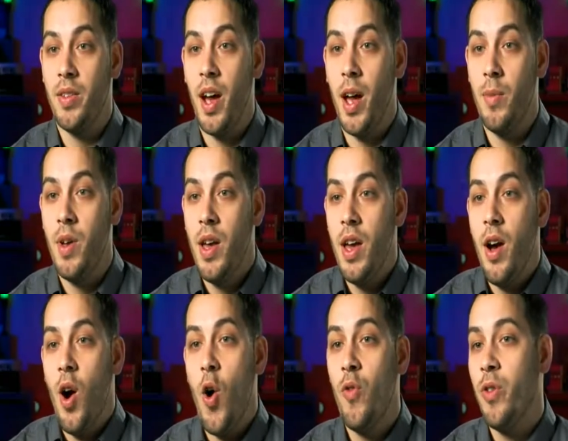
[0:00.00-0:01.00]
of time.
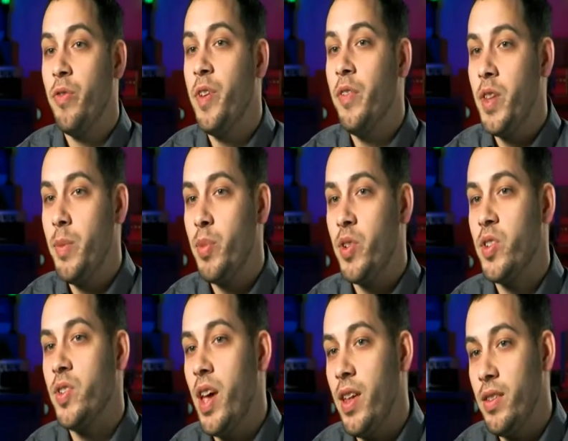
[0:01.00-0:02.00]
Over
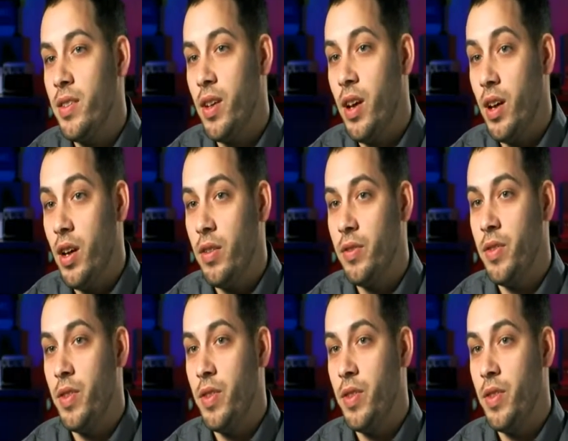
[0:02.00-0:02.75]
50% of